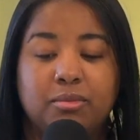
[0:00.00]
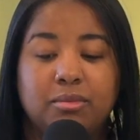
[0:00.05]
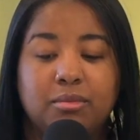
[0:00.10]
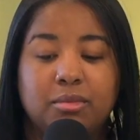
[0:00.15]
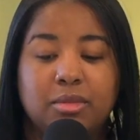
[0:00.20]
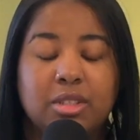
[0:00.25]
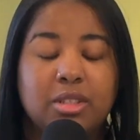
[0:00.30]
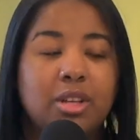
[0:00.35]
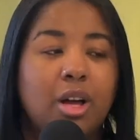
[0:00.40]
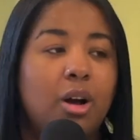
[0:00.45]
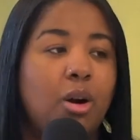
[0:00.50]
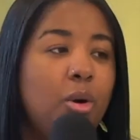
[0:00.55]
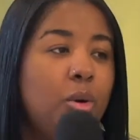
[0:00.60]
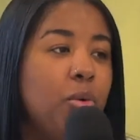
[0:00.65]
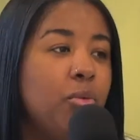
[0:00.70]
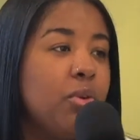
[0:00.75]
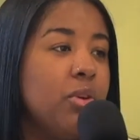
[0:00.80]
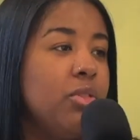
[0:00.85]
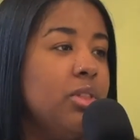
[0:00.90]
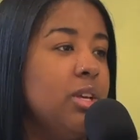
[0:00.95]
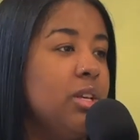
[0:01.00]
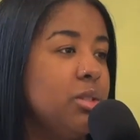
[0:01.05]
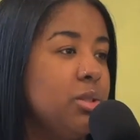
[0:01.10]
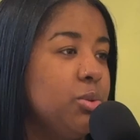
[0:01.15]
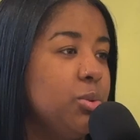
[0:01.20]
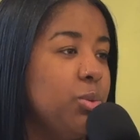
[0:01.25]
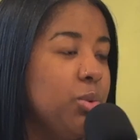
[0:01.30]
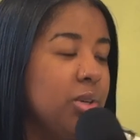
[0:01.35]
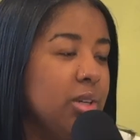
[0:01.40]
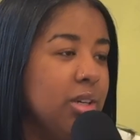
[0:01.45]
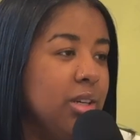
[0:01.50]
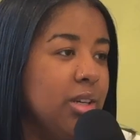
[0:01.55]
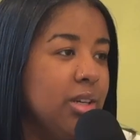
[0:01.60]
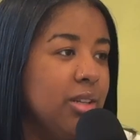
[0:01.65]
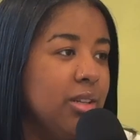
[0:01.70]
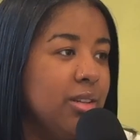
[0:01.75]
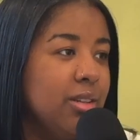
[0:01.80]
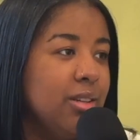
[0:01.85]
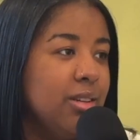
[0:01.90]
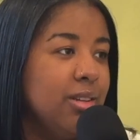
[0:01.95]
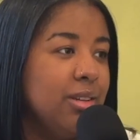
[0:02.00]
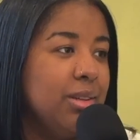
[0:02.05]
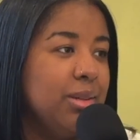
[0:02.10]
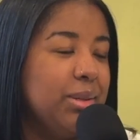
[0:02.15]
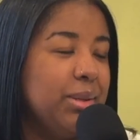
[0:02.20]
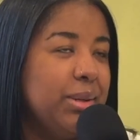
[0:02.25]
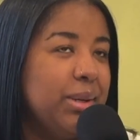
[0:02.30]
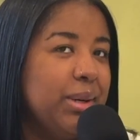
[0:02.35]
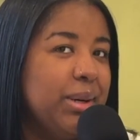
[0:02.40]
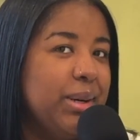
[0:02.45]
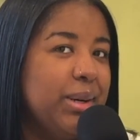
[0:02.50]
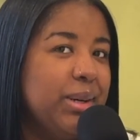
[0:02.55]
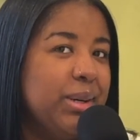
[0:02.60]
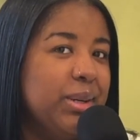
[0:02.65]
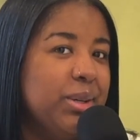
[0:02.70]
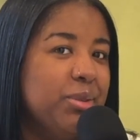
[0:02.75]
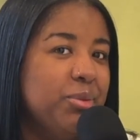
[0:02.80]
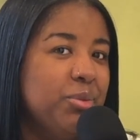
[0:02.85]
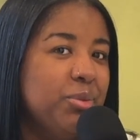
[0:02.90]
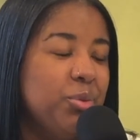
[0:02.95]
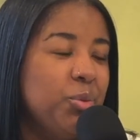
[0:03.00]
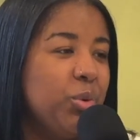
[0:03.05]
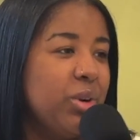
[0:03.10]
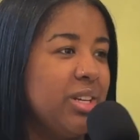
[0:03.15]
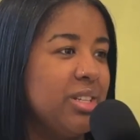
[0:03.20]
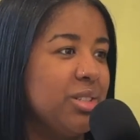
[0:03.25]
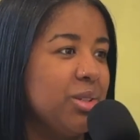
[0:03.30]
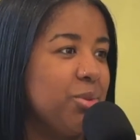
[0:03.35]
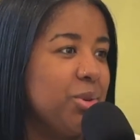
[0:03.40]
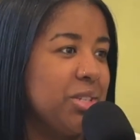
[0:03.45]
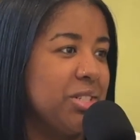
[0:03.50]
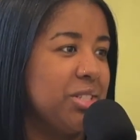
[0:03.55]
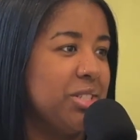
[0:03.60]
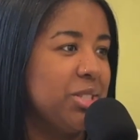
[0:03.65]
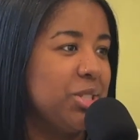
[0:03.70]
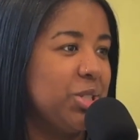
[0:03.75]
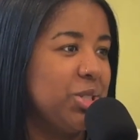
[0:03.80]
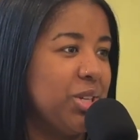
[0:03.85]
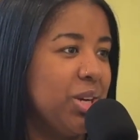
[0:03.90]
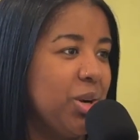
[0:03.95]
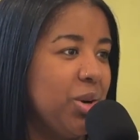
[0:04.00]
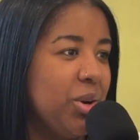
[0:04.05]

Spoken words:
So for this one, what is the question of the show?